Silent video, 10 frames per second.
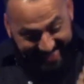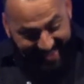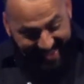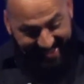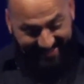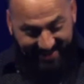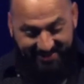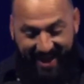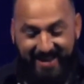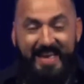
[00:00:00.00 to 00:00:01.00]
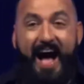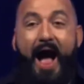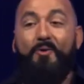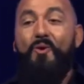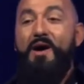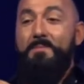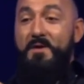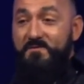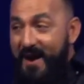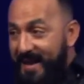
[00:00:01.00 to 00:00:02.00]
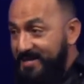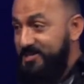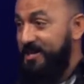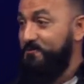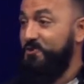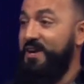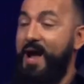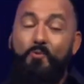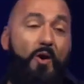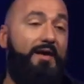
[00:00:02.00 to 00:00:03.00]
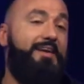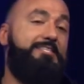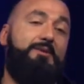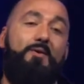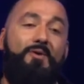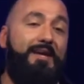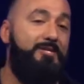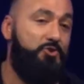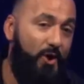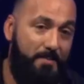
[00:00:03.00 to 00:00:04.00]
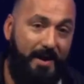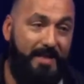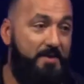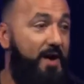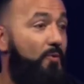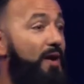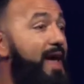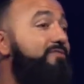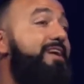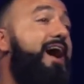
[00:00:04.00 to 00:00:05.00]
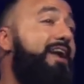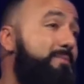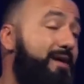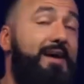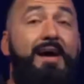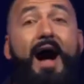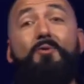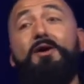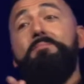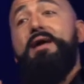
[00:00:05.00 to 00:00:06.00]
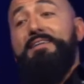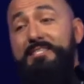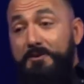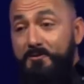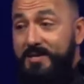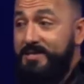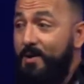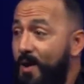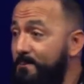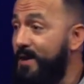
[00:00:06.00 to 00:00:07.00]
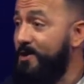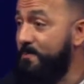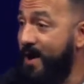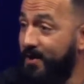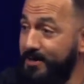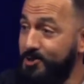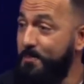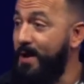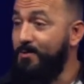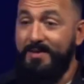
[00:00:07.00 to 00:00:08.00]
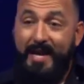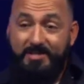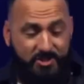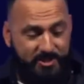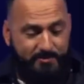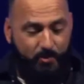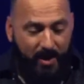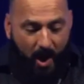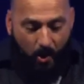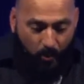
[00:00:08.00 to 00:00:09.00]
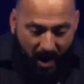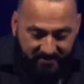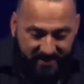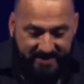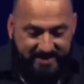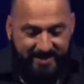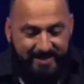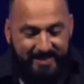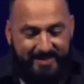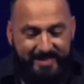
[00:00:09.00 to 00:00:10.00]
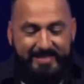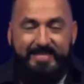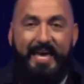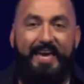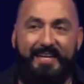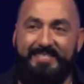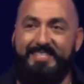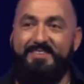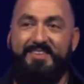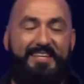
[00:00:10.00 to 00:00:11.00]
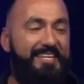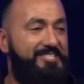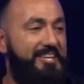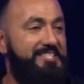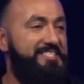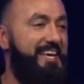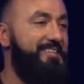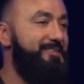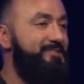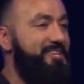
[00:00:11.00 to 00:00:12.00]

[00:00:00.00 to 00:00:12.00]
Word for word: thing, okay, I wanna be financially free. I wanna, I wanna enjoy my life. I wanna have God. I'm a, I wanna make a difference. I want better marriage or better relationships. We all want these, these things. And even Jesus said in Luke